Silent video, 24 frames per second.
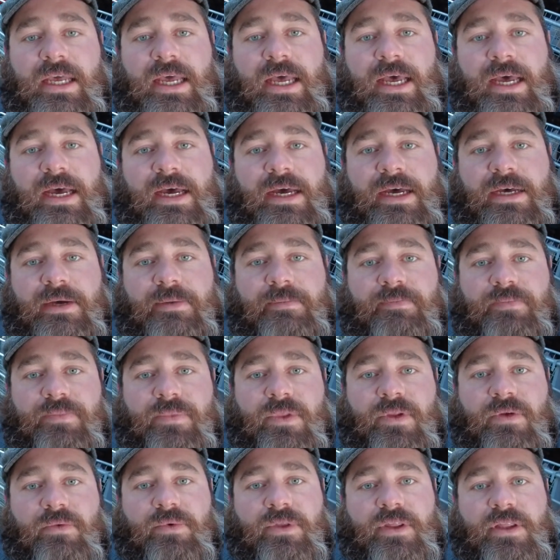
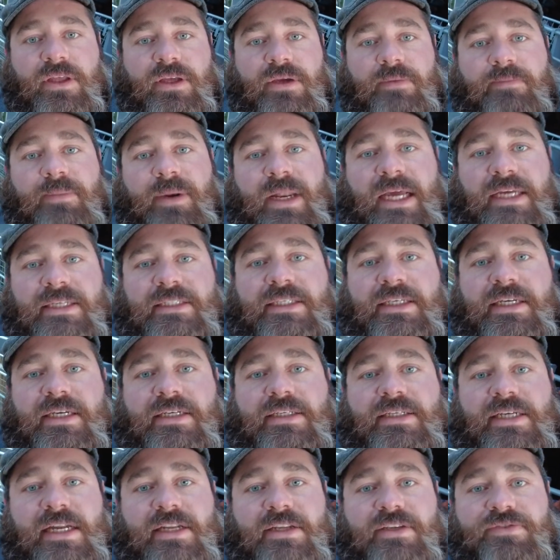with the plastic
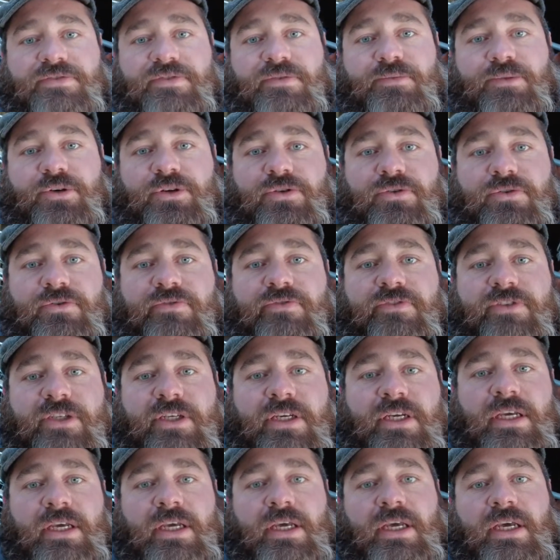center removed.
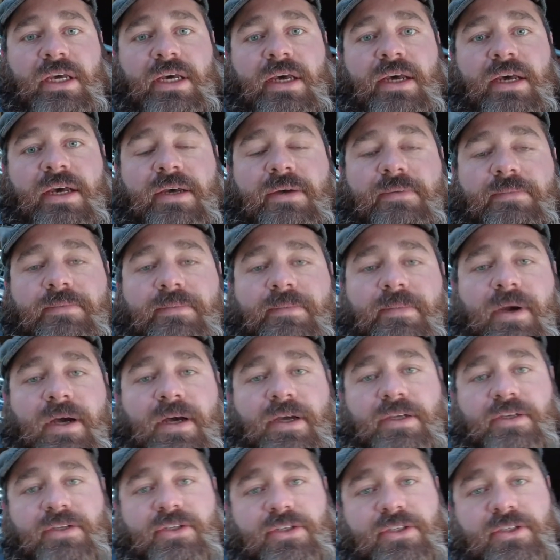
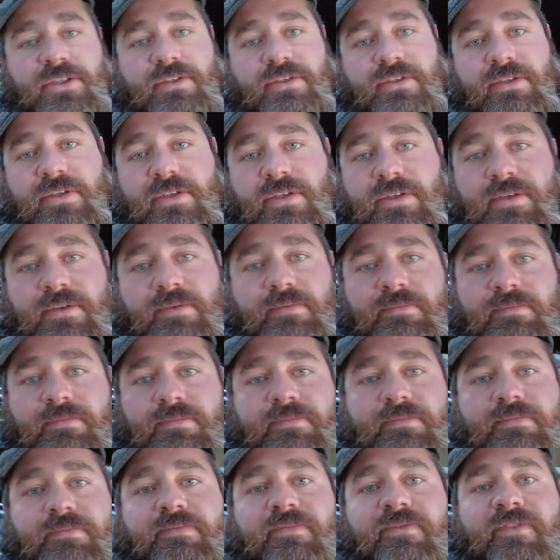I just
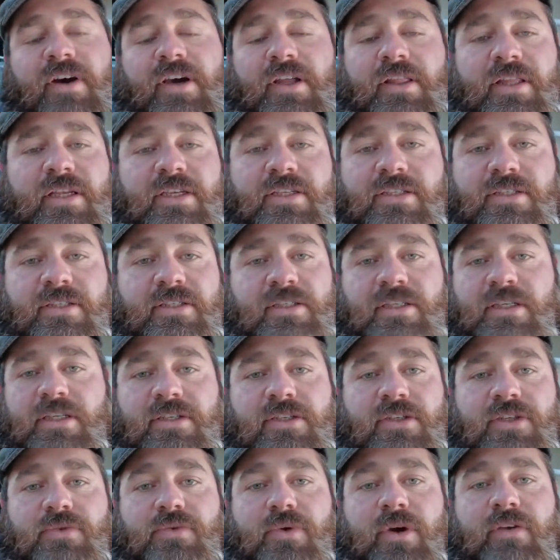find this is the
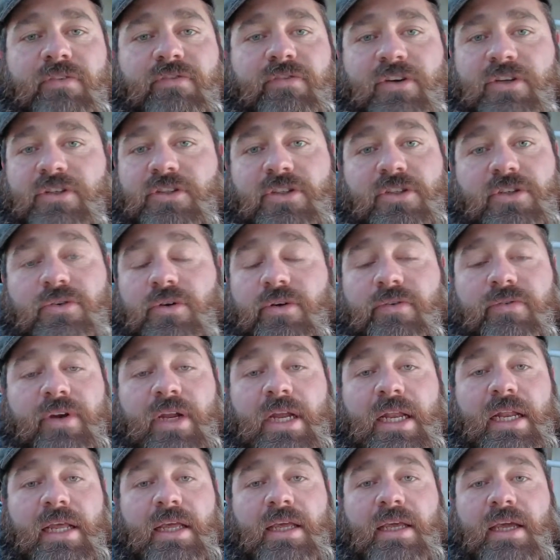easiest way for us to do it,
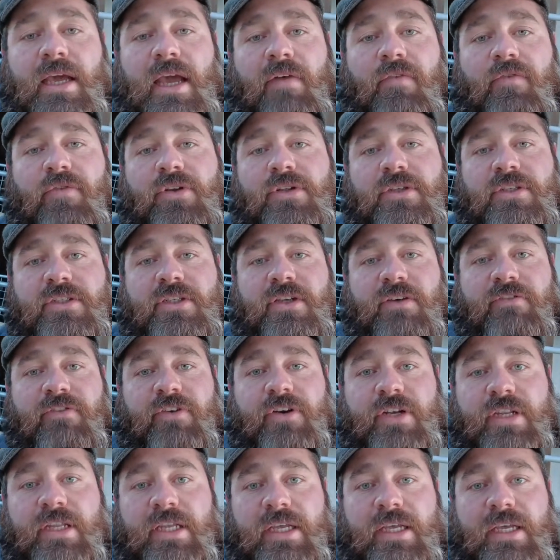really. Everyone's
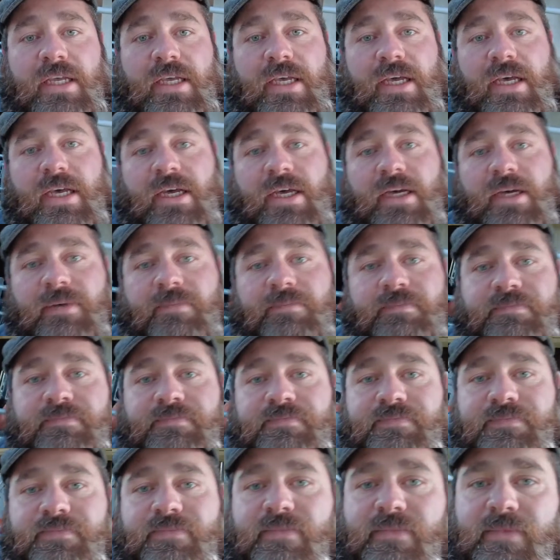different.
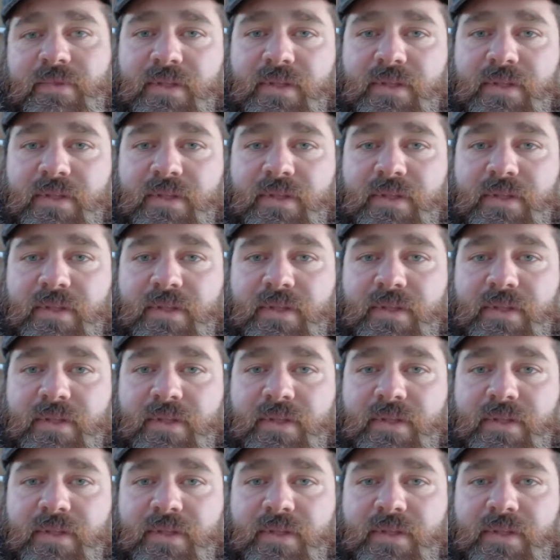Put